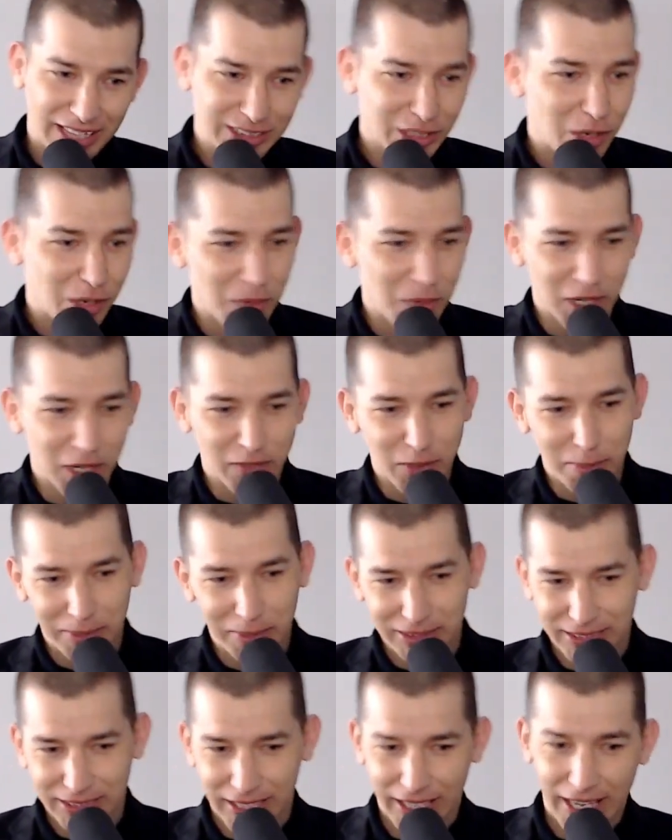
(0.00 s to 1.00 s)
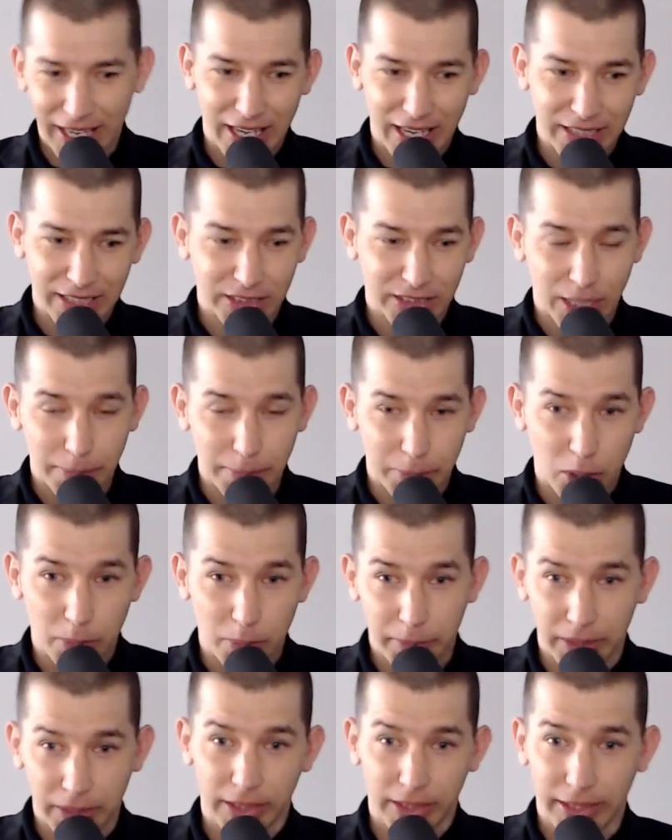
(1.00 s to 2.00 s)
I saw one of them is like, "Hey, I stopped
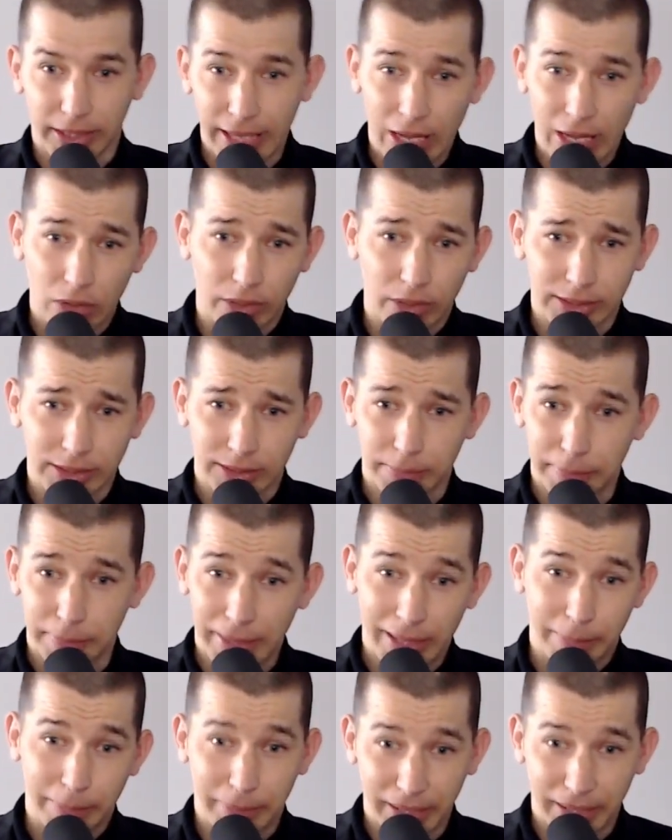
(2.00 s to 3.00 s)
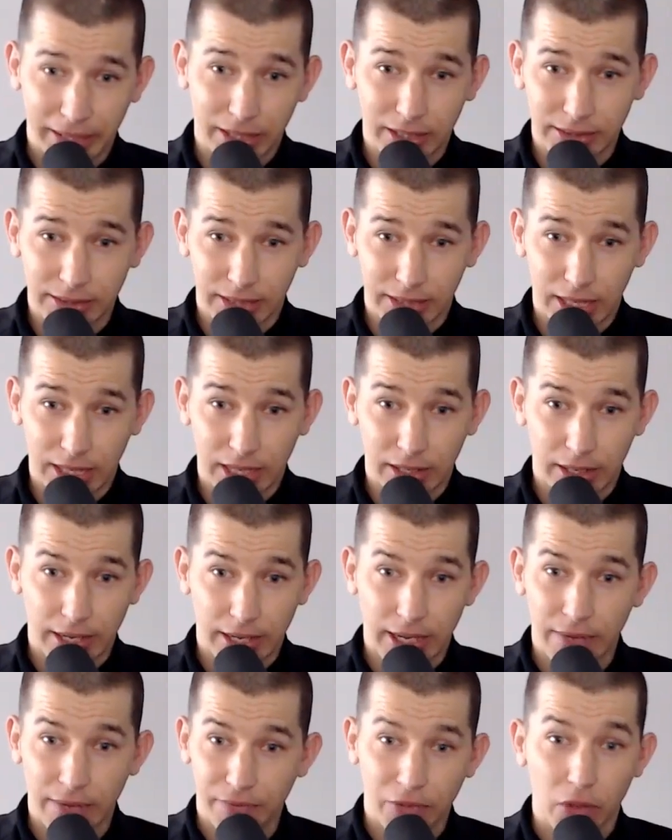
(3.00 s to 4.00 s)
helping accountants make peanuts," and I
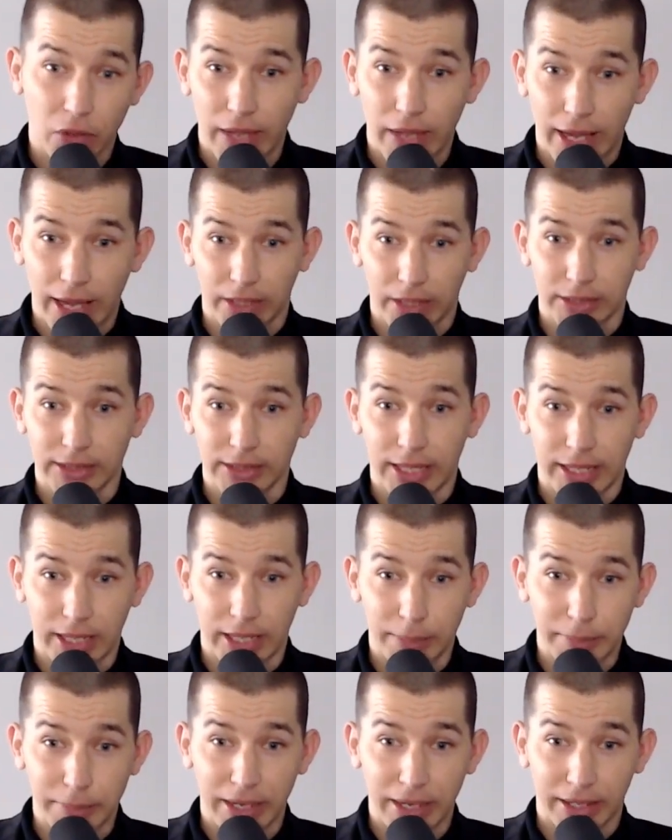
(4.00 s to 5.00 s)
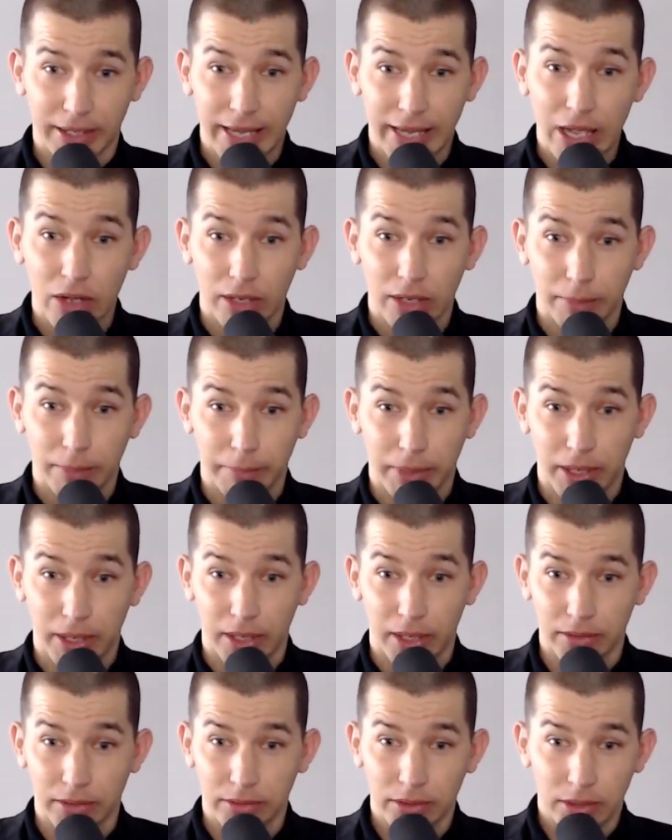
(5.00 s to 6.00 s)
and I feel that because like I'm not an accountant,
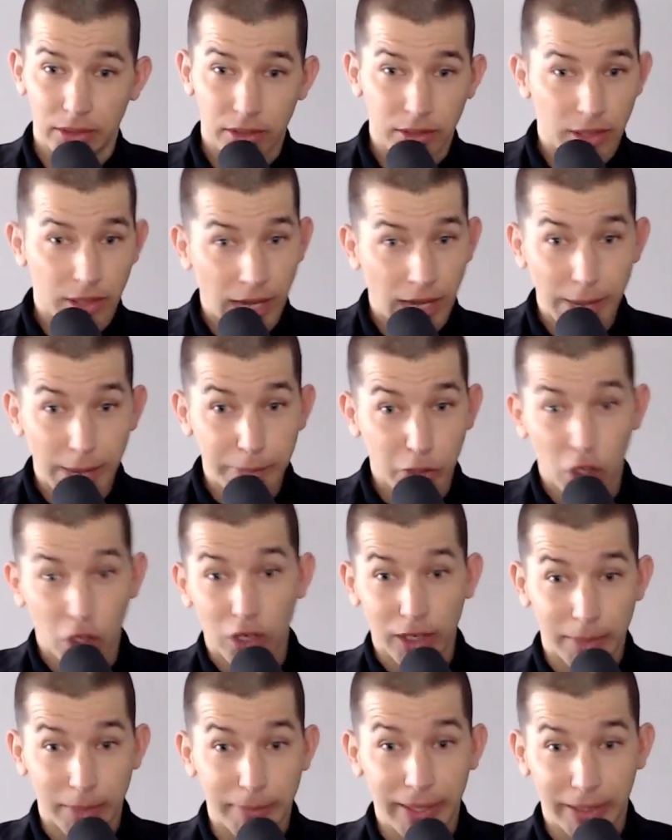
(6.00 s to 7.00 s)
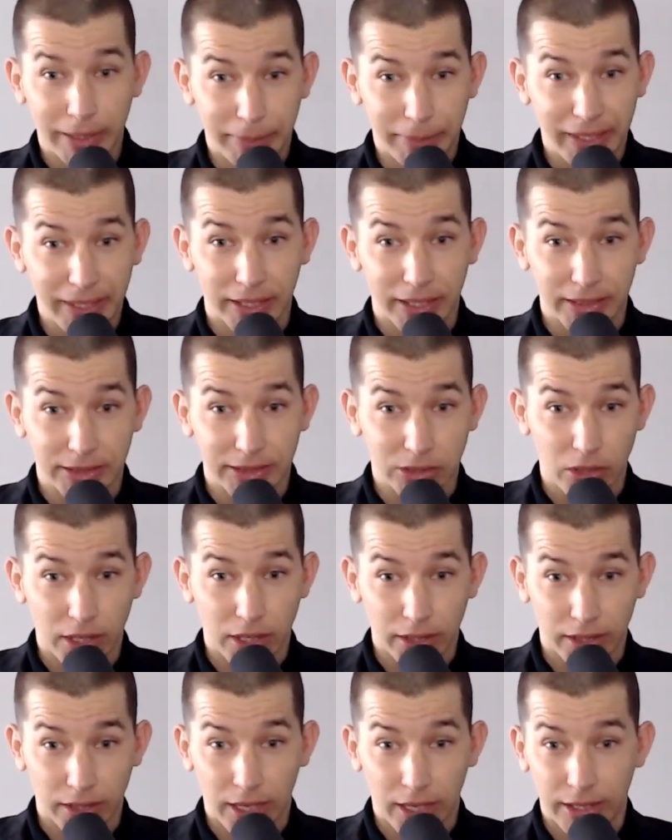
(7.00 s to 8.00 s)
but I'm currently making peanuts, so
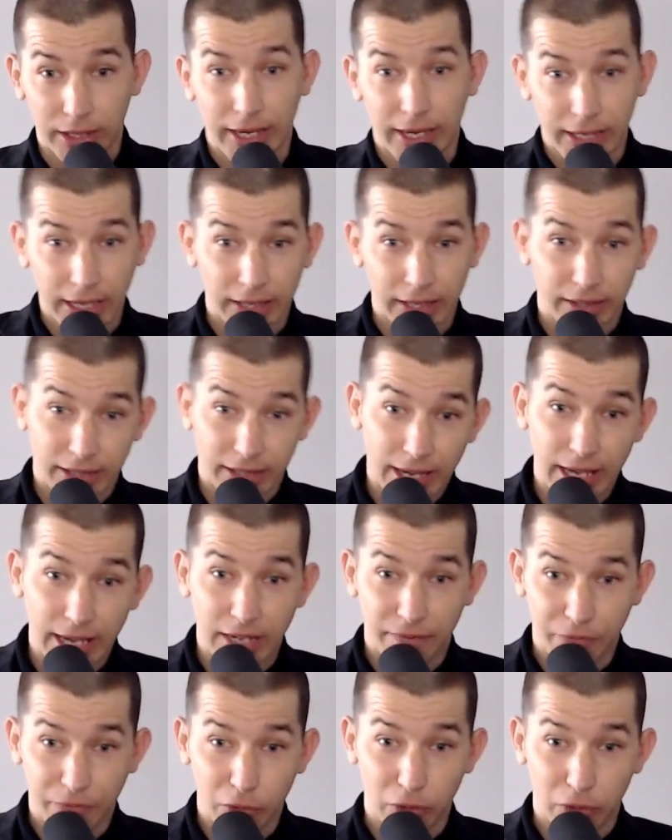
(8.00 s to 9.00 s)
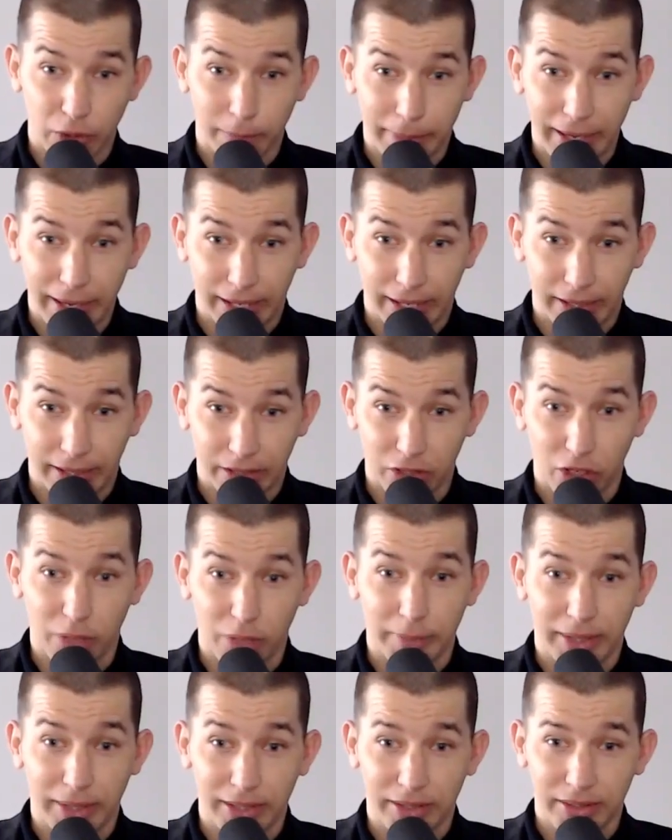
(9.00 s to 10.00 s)
I, I, I can kind of feel their pain. You know what
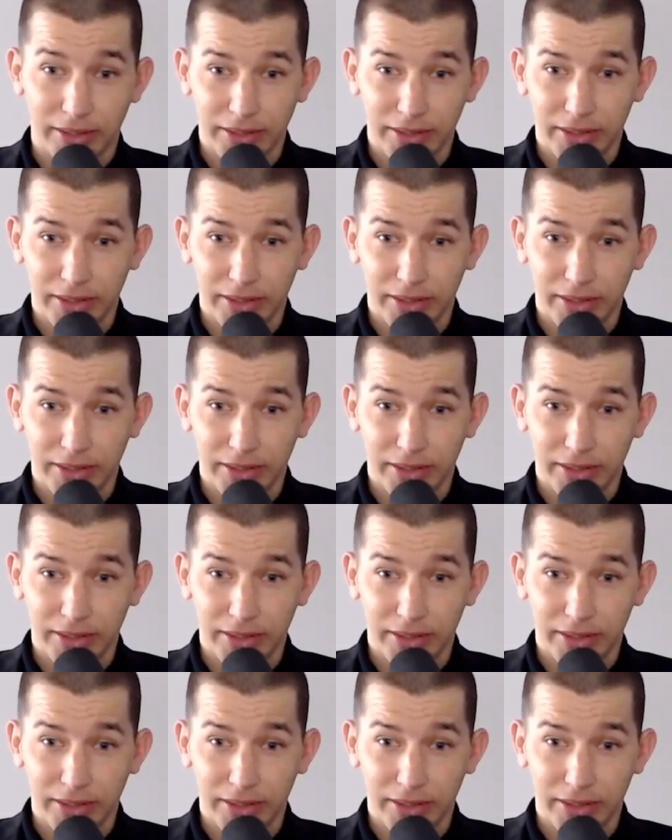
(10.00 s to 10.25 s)
I mean?